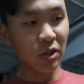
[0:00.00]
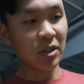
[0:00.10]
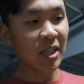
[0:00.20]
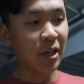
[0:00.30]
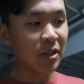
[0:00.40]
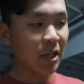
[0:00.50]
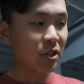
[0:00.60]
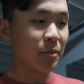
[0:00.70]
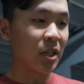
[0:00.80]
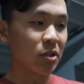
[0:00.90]
you're tearing down
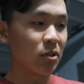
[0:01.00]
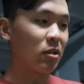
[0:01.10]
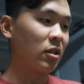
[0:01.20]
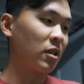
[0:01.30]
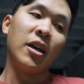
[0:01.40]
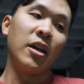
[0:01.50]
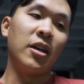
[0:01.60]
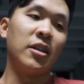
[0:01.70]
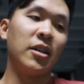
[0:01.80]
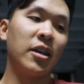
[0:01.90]
your muscle
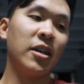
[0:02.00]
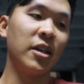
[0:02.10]
and